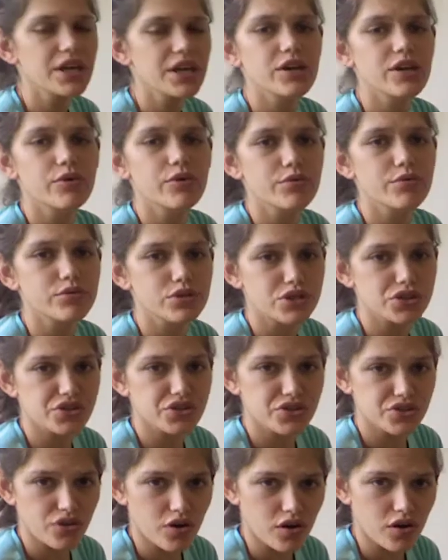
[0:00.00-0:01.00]
here, we would
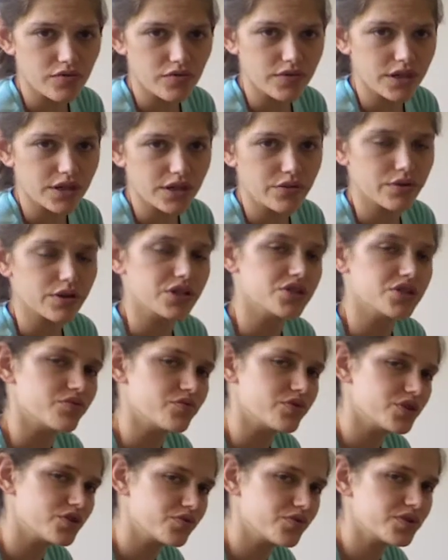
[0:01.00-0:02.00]
just solve the equation,
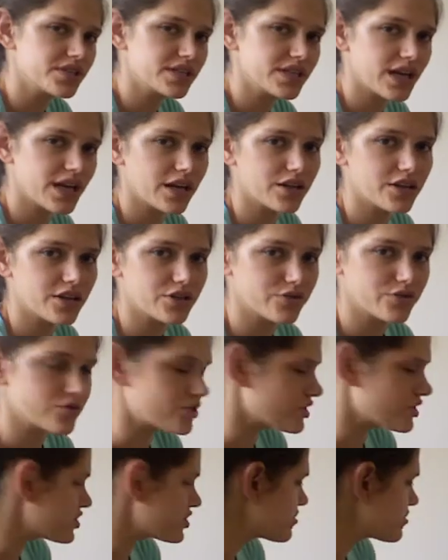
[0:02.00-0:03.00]
which we'll see how to do in
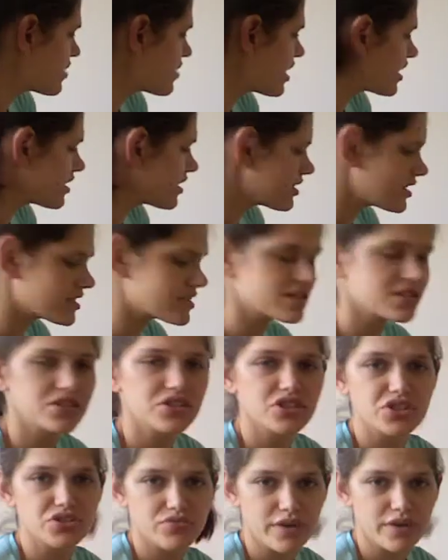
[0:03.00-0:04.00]
just a minute. This is
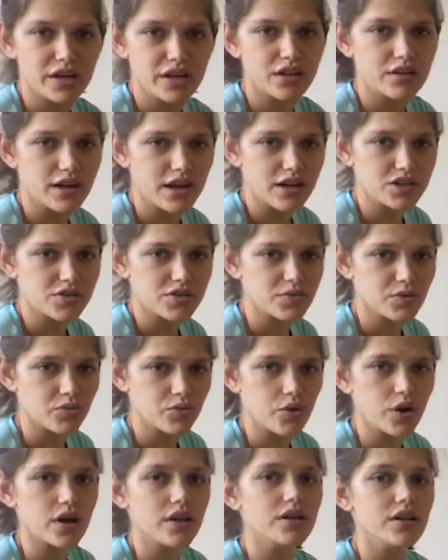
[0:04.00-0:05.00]
just regular algebra
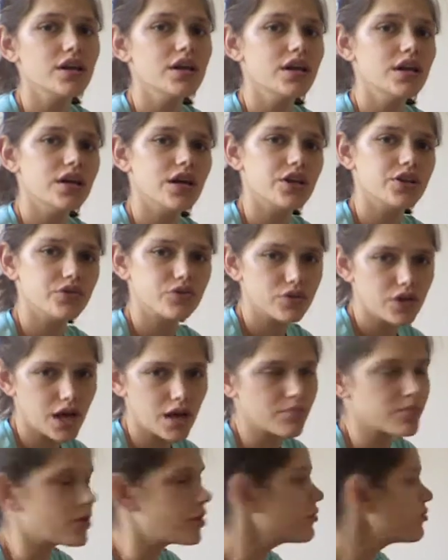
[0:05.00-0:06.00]
1, and you'll
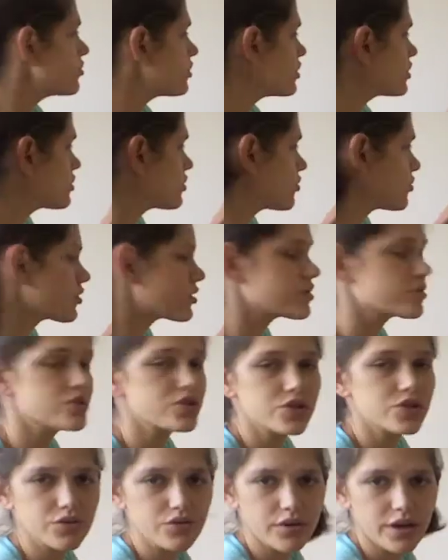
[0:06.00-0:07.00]
come up with your
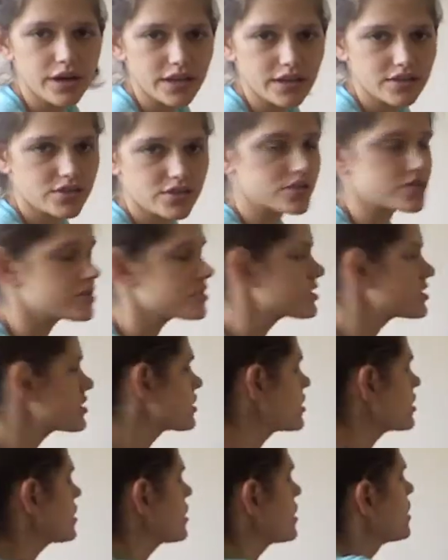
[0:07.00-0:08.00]
two answers.
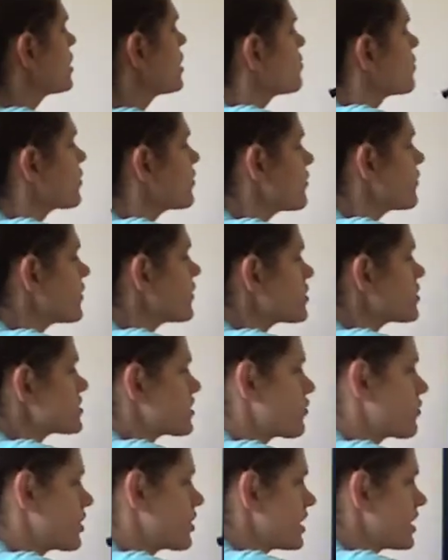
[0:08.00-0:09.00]
First, I
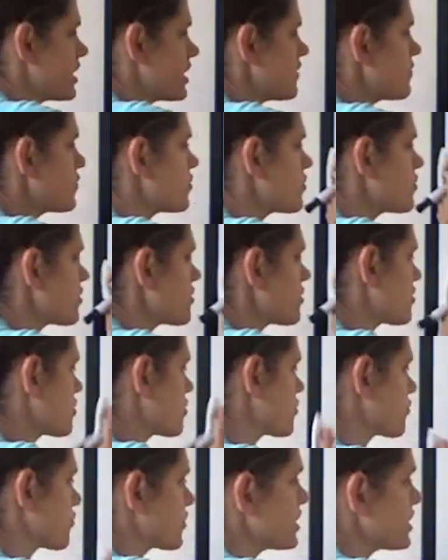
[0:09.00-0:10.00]
want to give you
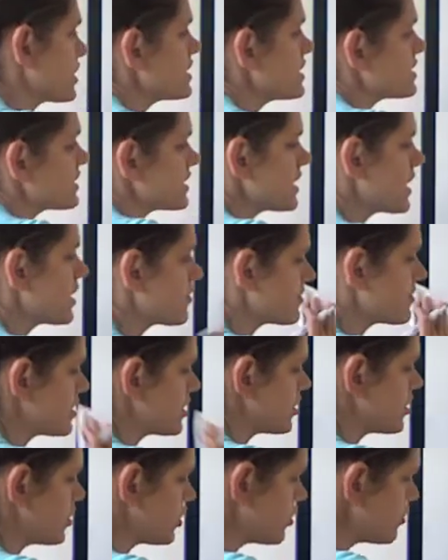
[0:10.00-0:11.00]
3 steps
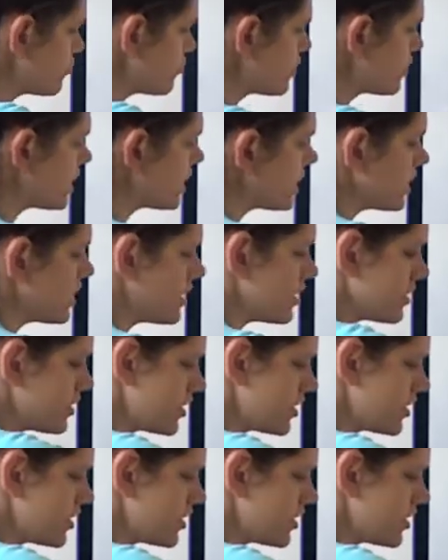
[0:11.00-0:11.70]
that you need